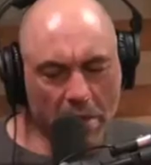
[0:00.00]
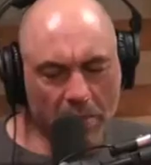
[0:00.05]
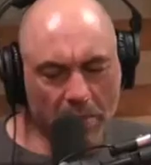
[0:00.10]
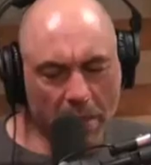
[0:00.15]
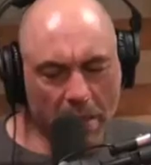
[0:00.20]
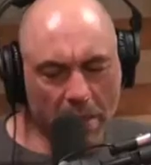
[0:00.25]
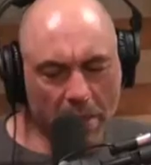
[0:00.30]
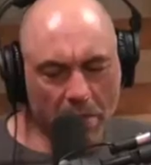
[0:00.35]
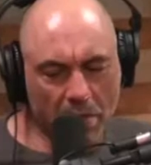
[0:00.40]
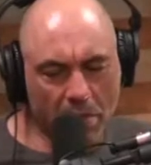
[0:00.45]
is
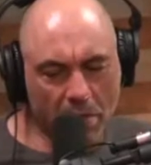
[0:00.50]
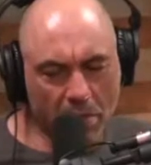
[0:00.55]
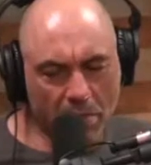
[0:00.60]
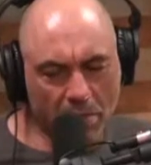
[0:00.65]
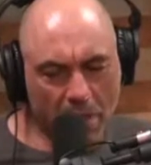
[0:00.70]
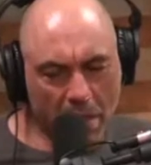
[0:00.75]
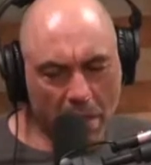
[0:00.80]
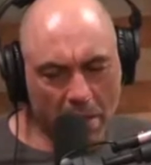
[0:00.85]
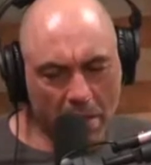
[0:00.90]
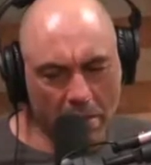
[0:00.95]
Pandora's
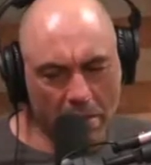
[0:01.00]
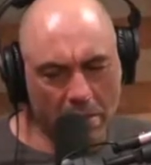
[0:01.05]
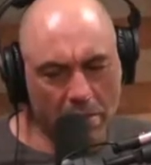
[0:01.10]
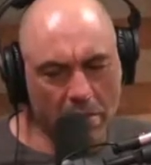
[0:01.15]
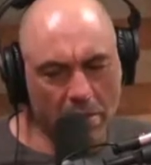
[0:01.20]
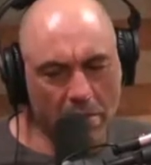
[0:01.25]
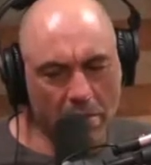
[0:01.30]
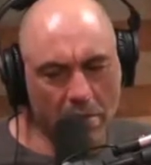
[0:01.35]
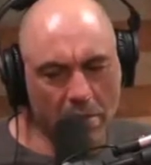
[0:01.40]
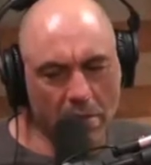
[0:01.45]

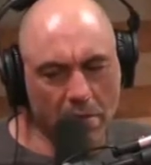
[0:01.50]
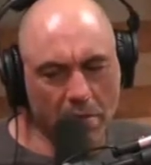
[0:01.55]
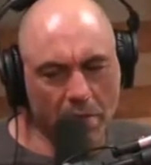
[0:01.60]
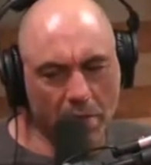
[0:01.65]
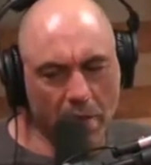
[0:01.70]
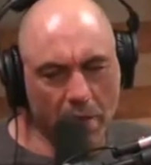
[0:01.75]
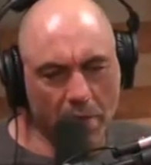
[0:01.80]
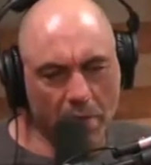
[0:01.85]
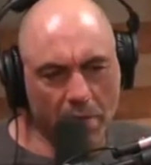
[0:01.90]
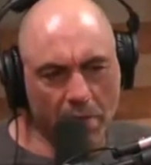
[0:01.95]
box,
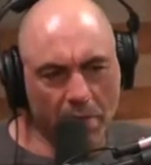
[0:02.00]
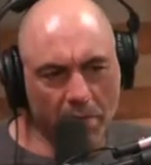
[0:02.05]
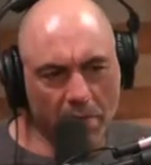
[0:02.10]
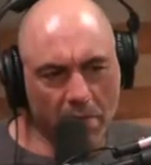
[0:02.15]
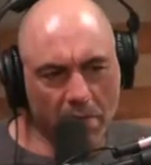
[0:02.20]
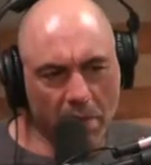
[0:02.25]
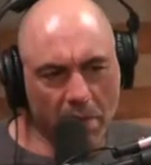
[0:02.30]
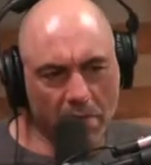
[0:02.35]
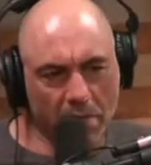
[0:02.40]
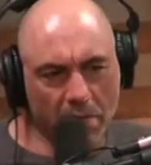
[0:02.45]
right,
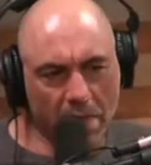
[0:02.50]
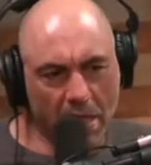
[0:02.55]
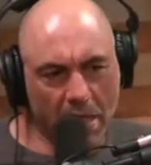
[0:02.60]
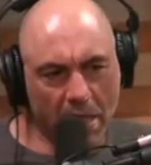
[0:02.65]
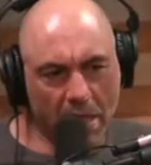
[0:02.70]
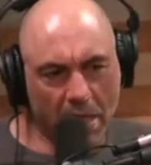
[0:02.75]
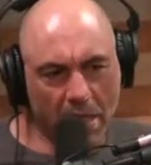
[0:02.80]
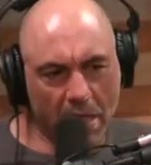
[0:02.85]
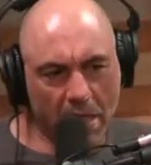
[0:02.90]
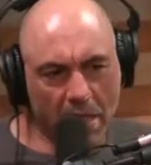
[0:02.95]
when it comes to
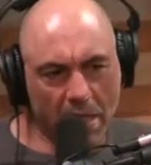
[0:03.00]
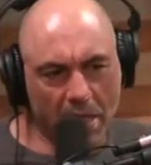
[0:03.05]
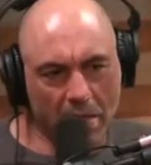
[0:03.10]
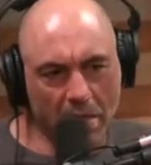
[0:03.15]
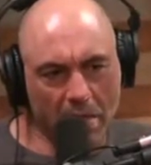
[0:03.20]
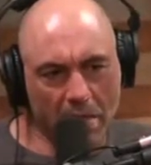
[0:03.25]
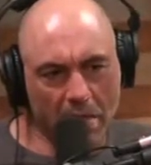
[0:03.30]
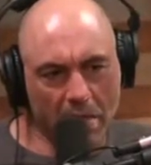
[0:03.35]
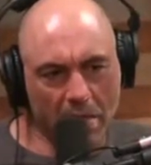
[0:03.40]
AI.